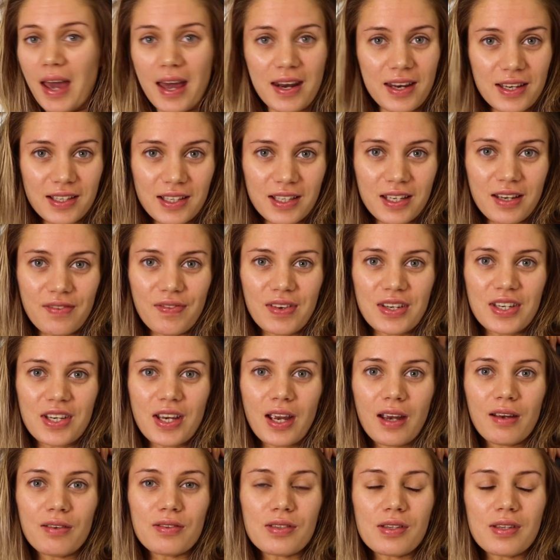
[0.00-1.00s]
edited a
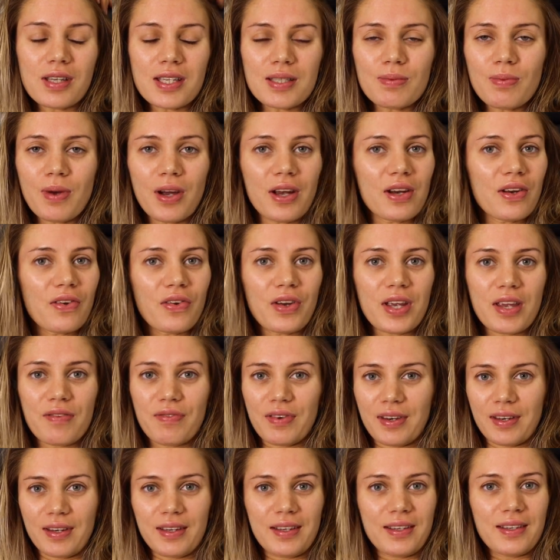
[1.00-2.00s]
video, so this might not
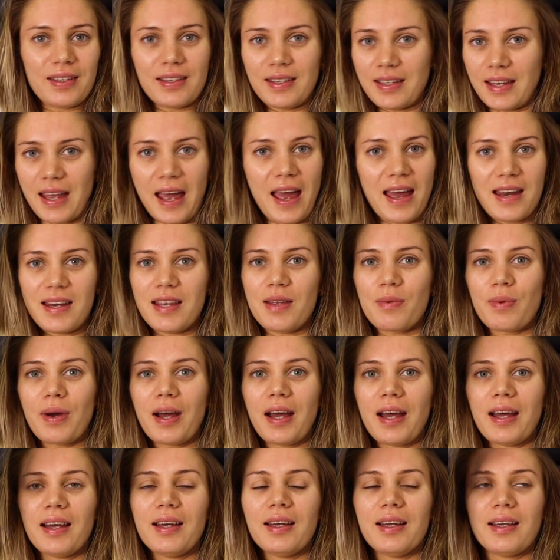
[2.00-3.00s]
even get
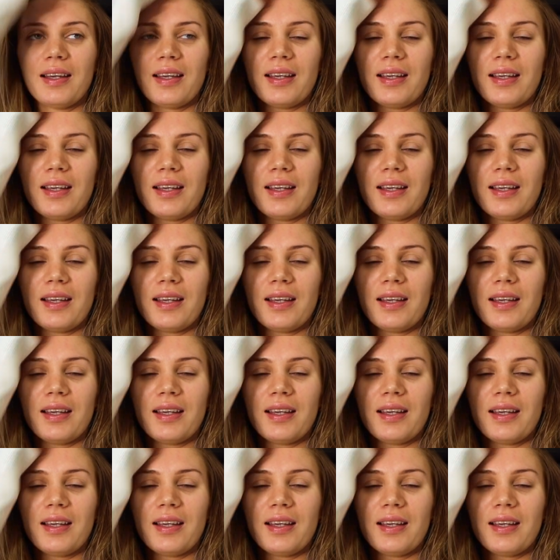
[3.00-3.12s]
anywhere.